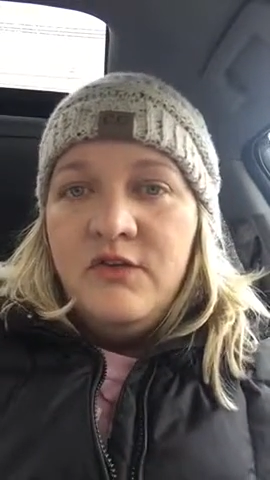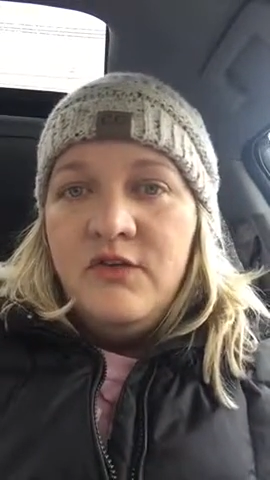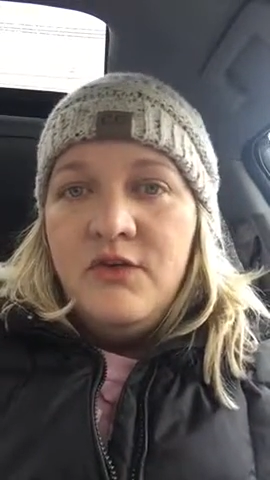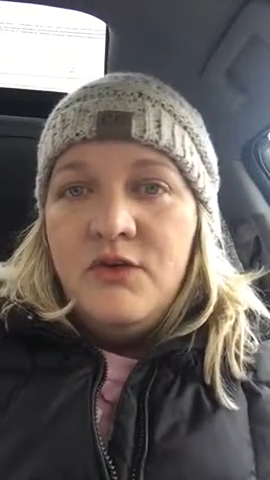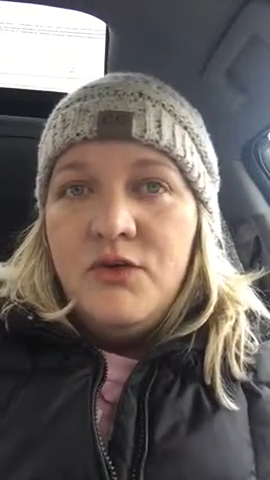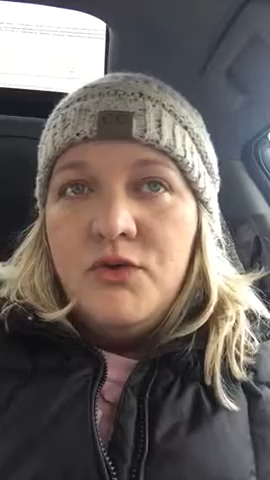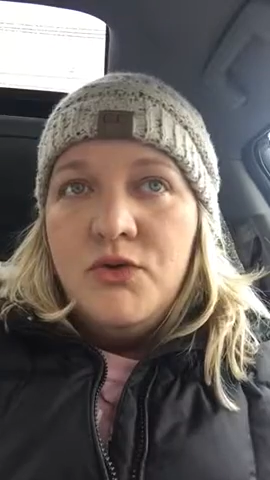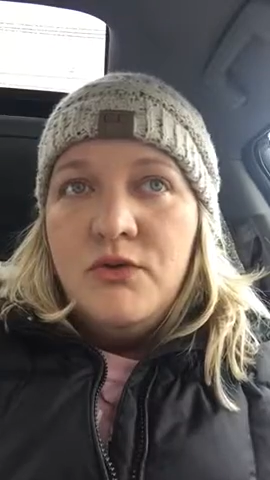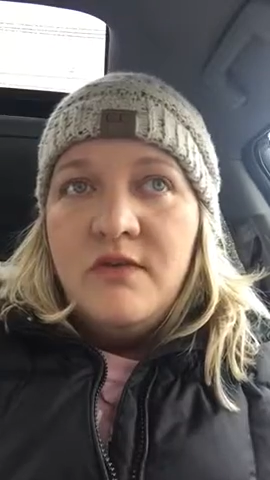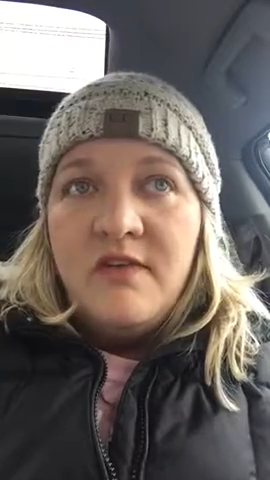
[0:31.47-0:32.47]

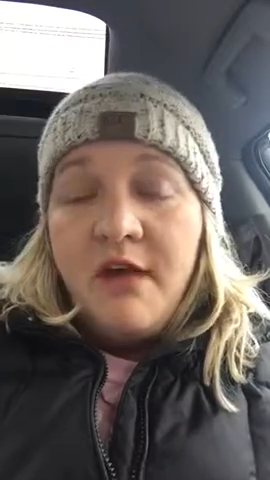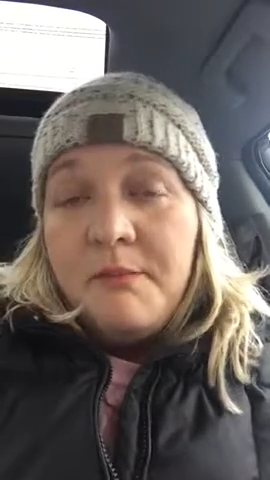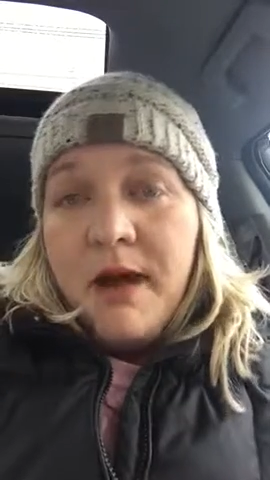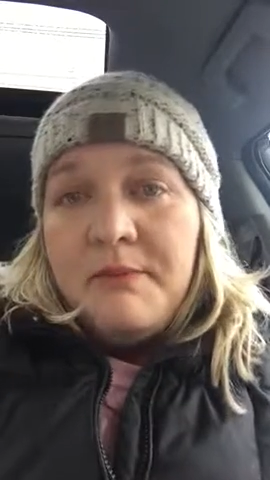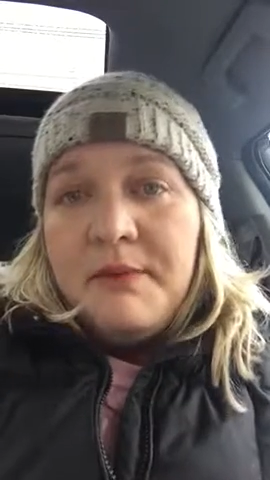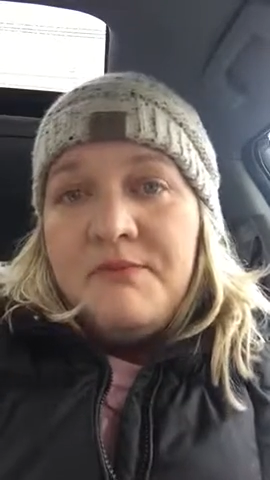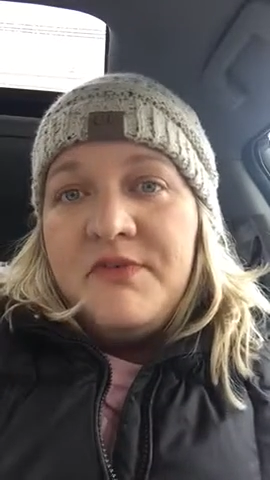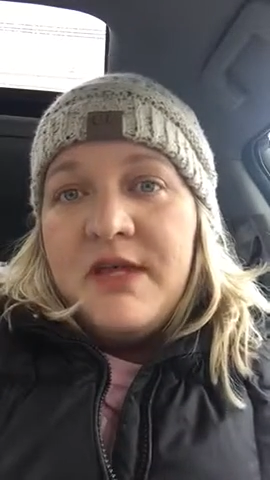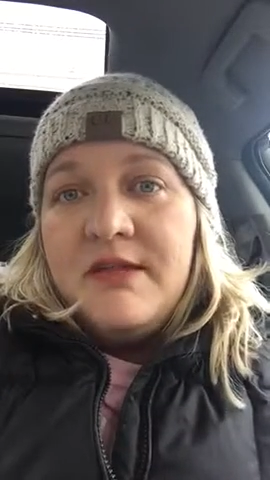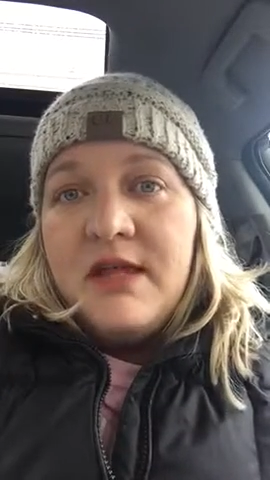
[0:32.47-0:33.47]
to solve
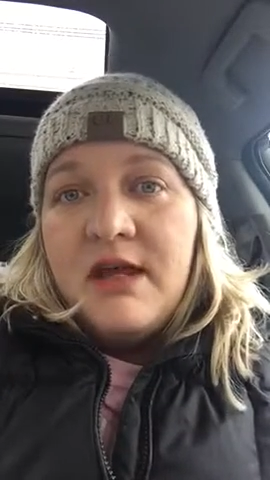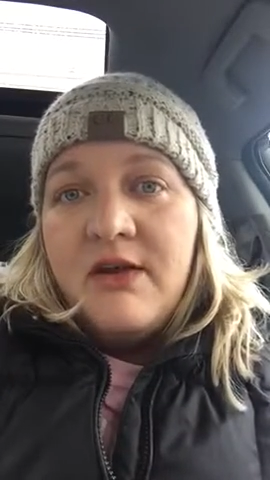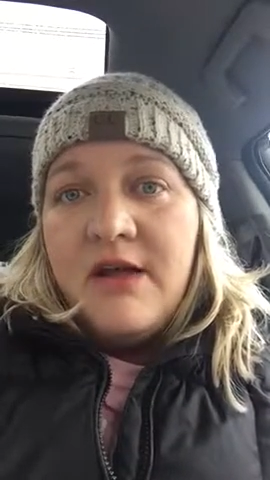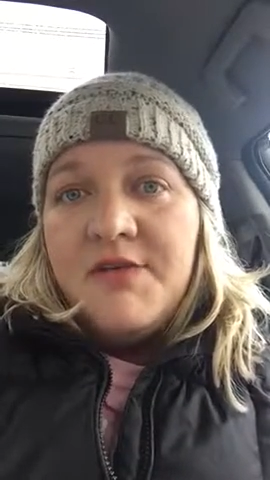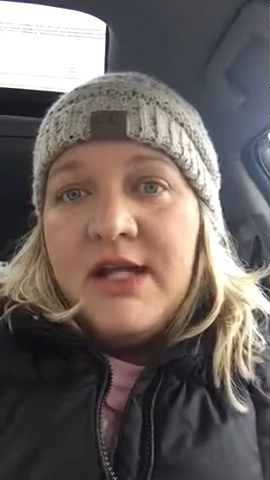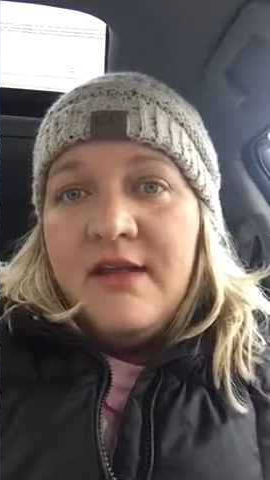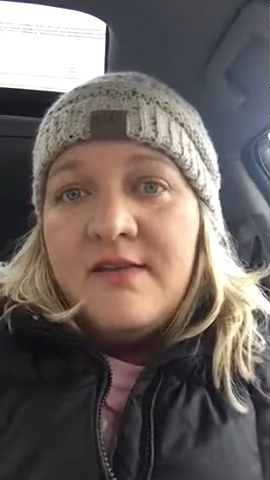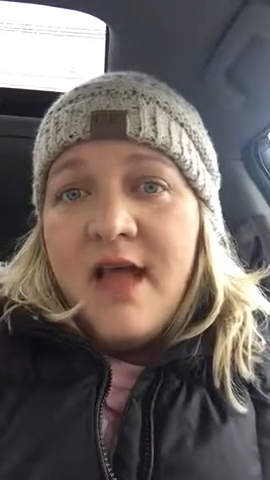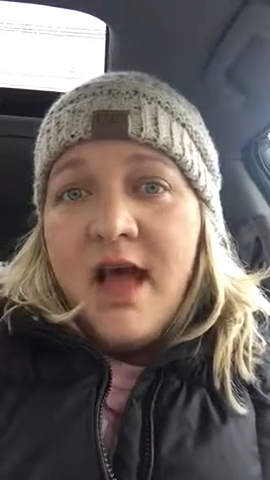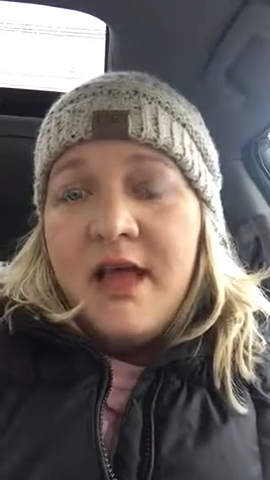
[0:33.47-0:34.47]
problems in their everyday
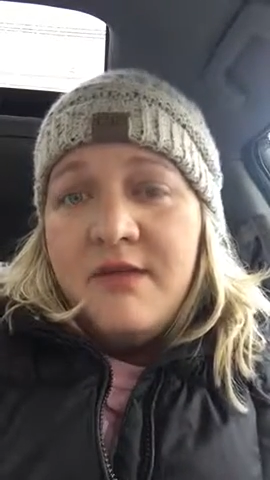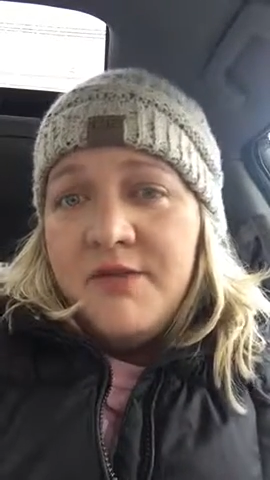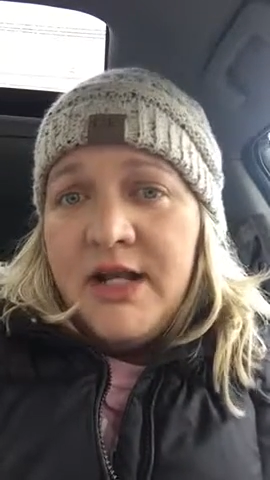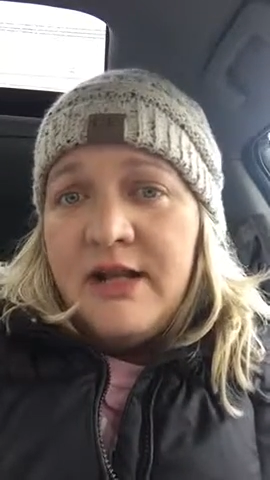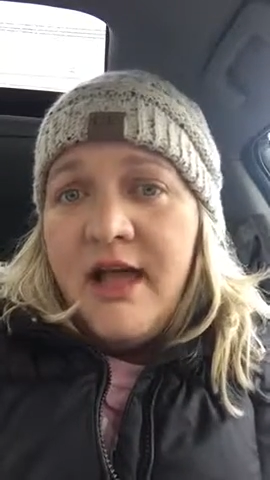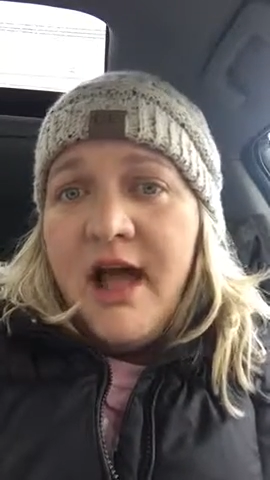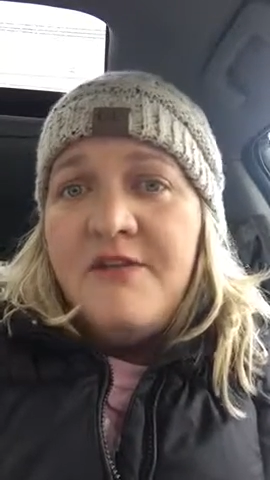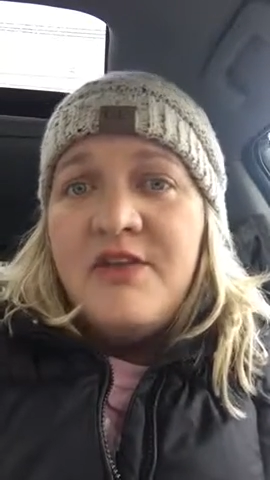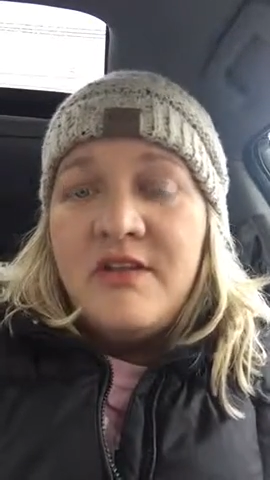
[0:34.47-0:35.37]
lives.